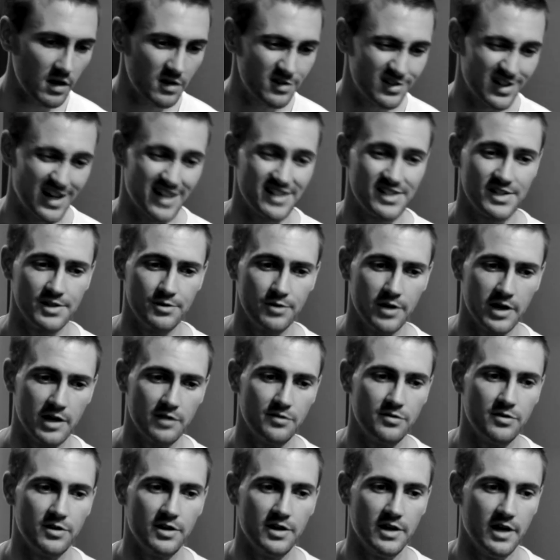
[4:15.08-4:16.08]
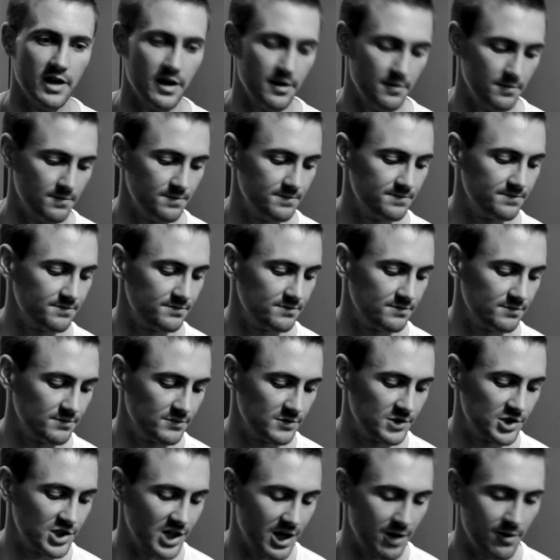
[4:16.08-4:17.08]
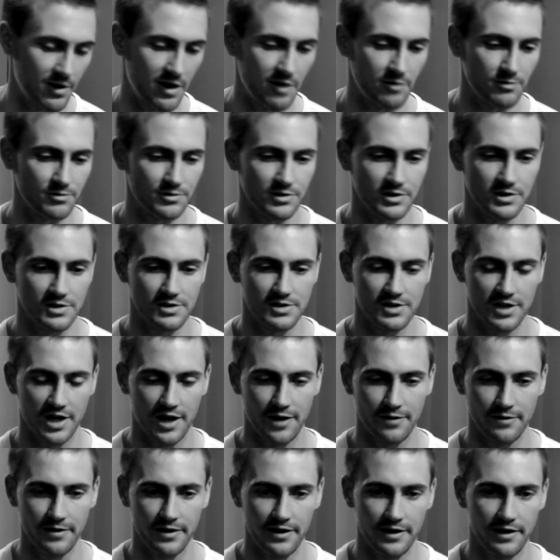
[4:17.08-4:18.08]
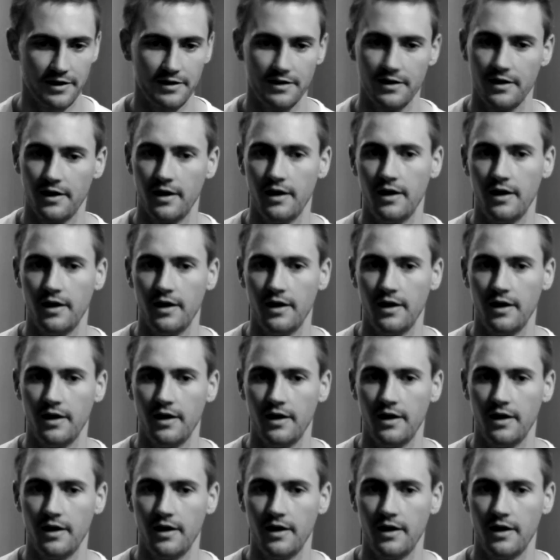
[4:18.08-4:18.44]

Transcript: So that's it really for the um, shout outs this time. Uh,